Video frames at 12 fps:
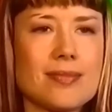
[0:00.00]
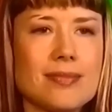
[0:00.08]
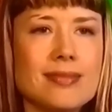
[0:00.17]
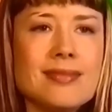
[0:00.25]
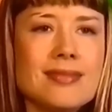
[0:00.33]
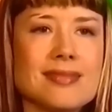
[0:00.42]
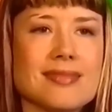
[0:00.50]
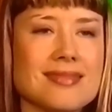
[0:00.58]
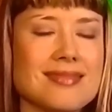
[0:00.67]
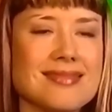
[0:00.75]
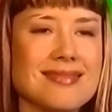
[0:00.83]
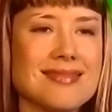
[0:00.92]
Mmm.
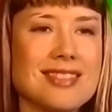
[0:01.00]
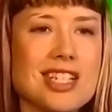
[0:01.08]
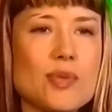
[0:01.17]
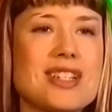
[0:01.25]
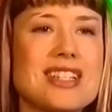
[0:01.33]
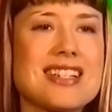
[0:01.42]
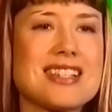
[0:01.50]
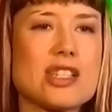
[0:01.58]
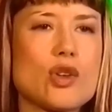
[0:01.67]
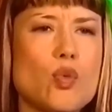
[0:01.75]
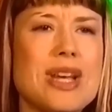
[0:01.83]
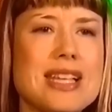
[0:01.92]
Just wanted to
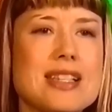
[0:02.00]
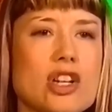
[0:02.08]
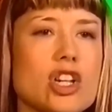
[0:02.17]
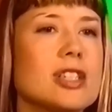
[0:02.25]
squeeze her.